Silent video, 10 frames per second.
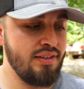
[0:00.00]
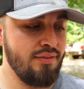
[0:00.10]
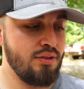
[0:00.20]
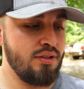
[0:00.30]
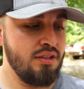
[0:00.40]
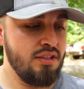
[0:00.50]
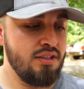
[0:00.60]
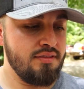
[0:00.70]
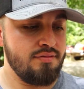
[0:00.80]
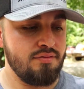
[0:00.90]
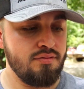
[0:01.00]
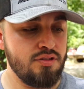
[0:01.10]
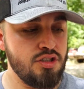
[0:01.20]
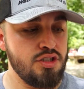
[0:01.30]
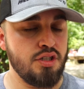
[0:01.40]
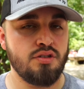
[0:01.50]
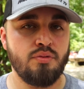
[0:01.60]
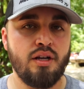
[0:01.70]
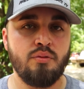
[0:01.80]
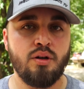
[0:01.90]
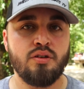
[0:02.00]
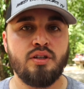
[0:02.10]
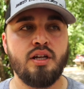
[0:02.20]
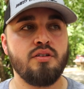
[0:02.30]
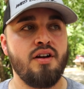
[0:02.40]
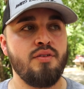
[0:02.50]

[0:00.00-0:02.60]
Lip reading: never just ran one or the other.